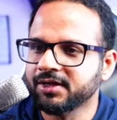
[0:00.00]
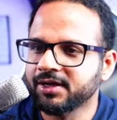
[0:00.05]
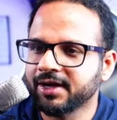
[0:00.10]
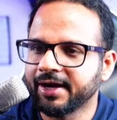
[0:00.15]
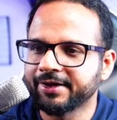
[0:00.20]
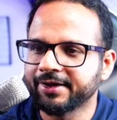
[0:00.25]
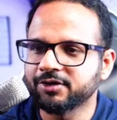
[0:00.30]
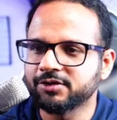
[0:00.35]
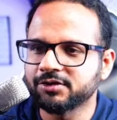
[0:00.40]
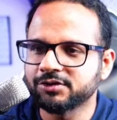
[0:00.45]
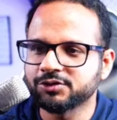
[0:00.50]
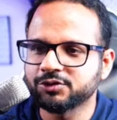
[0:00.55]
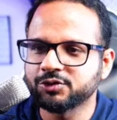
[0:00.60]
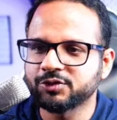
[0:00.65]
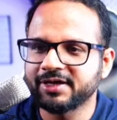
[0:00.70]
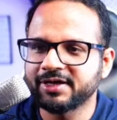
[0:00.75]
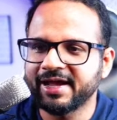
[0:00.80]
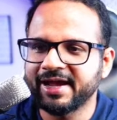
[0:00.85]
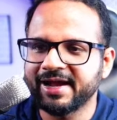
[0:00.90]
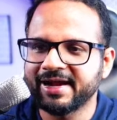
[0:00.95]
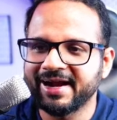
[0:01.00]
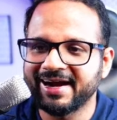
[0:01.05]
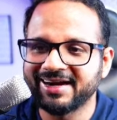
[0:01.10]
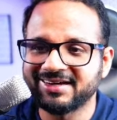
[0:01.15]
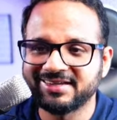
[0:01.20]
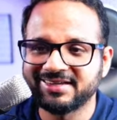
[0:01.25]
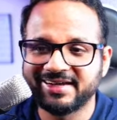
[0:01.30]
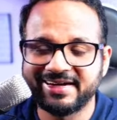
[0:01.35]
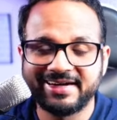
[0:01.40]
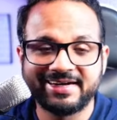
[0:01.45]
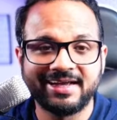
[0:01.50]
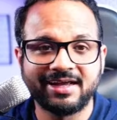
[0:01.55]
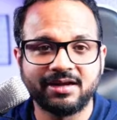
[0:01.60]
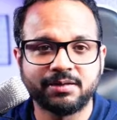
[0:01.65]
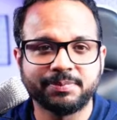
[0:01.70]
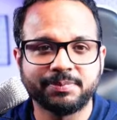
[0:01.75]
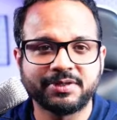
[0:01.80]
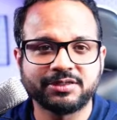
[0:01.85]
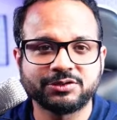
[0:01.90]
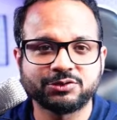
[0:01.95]
And also tag
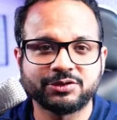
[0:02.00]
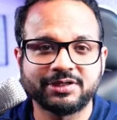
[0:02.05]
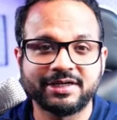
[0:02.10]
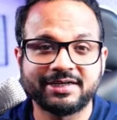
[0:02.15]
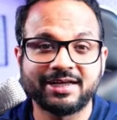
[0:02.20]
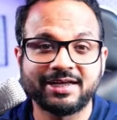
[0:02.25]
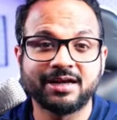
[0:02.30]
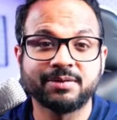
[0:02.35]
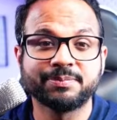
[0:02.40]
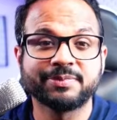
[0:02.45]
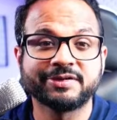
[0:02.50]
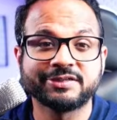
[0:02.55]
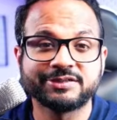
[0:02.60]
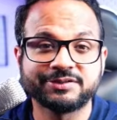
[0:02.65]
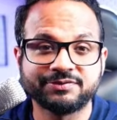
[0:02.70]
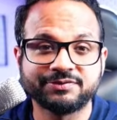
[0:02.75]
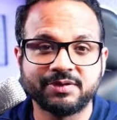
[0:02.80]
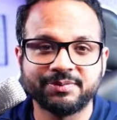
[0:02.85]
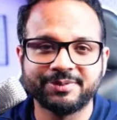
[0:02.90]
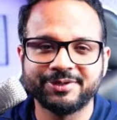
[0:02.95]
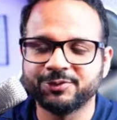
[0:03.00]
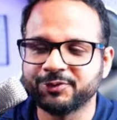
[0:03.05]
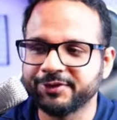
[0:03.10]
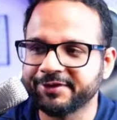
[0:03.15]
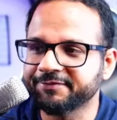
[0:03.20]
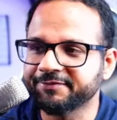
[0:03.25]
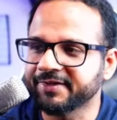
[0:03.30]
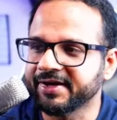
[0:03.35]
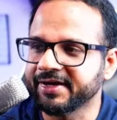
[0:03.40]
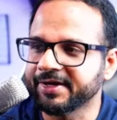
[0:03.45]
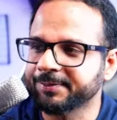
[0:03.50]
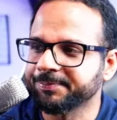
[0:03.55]
@helper so that helpers will be notified.